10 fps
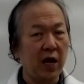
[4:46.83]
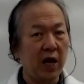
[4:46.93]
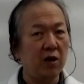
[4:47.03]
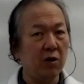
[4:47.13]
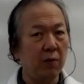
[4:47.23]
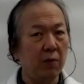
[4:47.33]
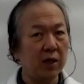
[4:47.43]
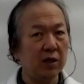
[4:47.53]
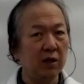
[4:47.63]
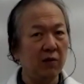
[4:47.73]
then you
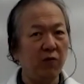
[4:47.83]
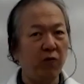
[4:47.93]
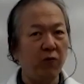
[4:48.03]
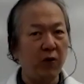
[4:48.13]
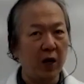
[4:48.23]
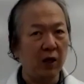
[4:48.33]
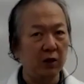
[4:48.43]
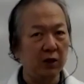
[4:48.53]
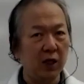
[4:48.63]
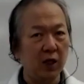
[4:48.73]
must
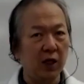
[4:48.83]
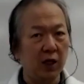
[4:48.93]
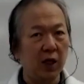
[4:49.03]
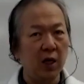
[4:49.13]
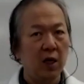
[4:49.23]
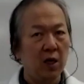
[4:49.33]
follow the